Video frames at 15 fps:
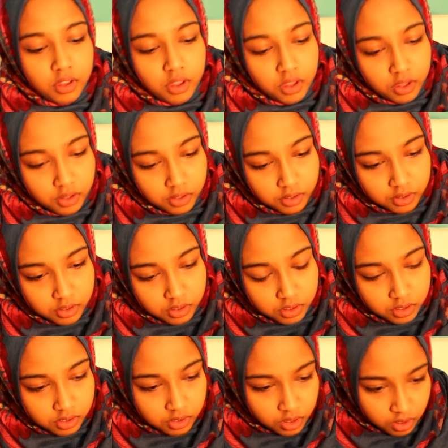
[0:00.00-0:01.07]
and
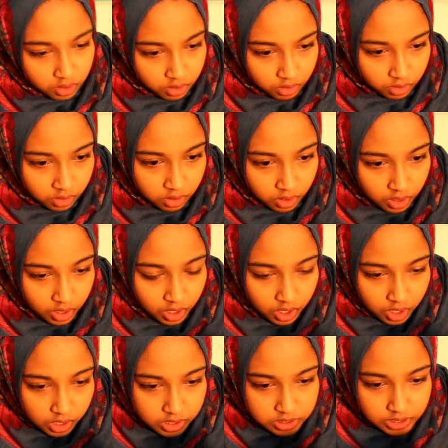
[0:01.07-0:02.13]

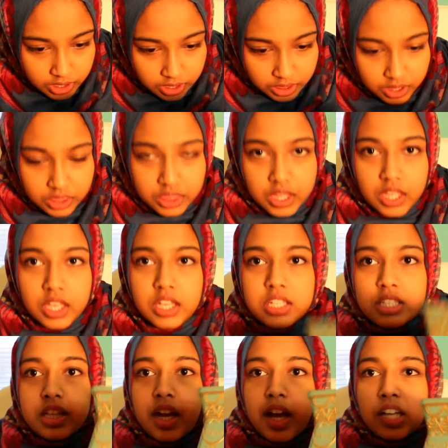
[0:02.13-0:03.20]
see, the thing
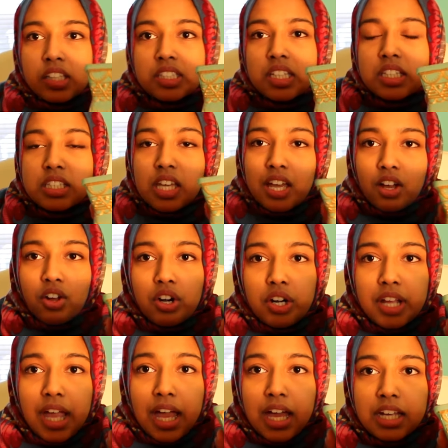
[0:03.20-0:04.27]
is that since I
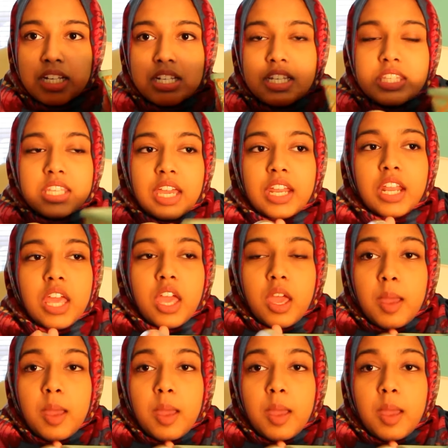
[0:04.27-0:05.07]
already had a design